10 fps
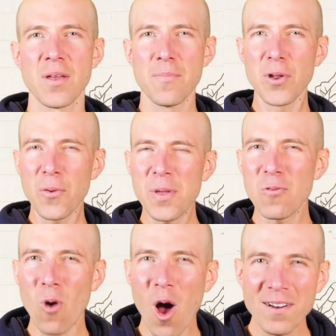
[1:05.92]
But it would be
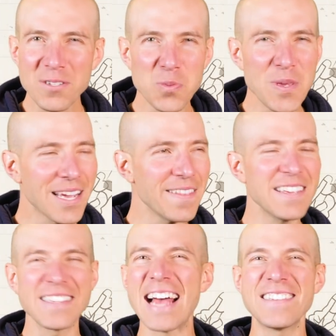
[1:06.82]
wrong to speak on
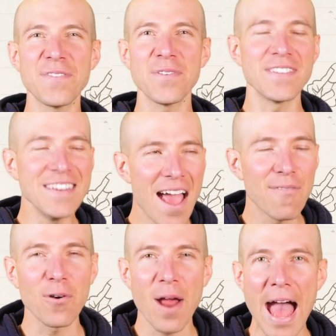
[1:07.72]
this as if it's
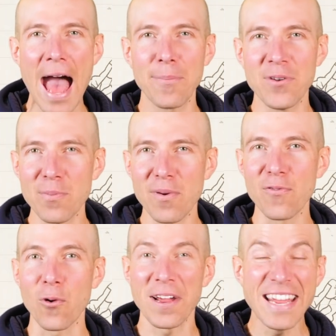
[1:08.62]
never happened
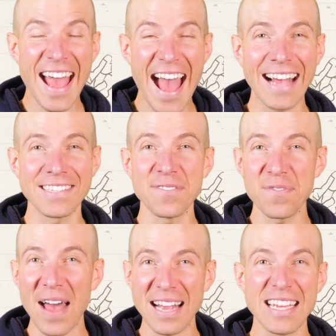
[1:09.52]
before. It has, in
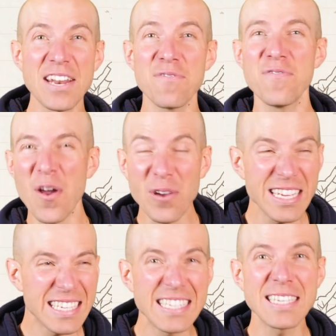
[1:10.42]
fact, in a
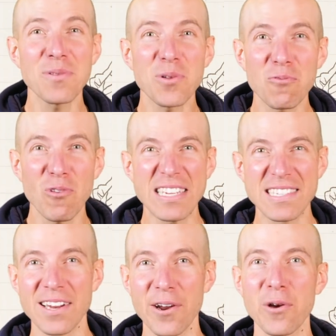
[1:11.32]
very similar race
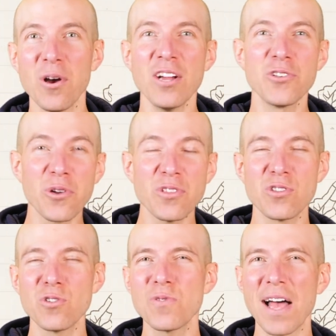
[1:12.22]
scenario during the
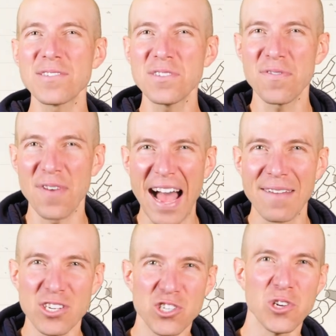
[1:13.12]

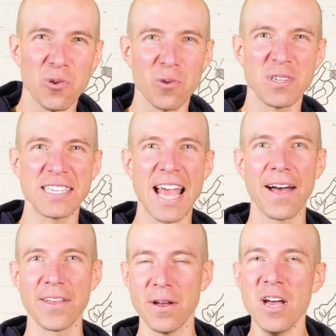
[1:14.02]
2005 Giro
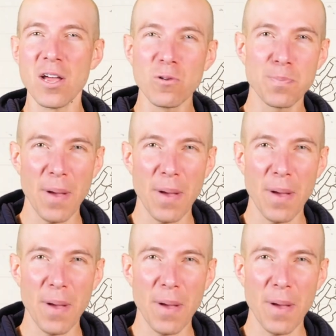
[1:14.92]
d'Italia. It was